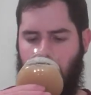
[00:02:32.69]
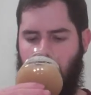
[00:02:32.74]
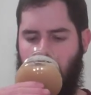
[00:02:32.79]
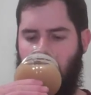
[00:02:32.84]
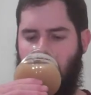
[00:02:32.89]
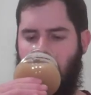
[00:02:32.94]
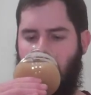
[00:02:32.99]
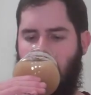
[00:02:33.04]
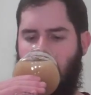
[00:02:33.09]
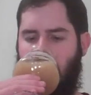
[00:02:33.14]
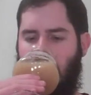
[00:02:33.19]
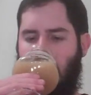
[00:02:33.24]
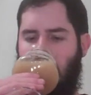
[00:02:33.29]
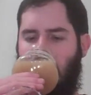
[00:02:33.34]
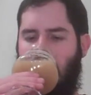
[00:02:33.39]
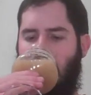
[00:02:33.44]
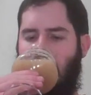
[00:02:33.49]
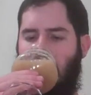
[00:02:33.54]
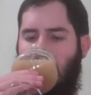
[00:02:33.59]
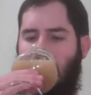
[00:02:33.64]

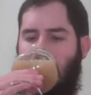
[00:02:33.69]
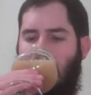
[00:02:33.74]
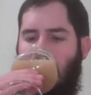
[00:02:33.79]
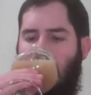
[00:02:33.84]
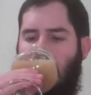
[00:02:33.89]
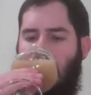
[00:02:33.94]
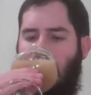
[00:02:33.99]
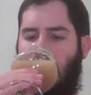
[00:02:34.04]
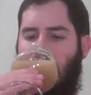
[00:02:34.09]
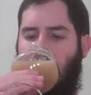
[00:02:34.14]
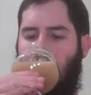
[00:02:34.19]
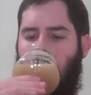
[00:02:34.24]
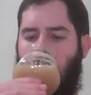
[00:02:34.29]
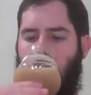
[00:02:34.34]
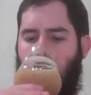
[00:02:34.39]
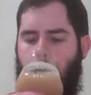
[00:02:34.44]
(silence)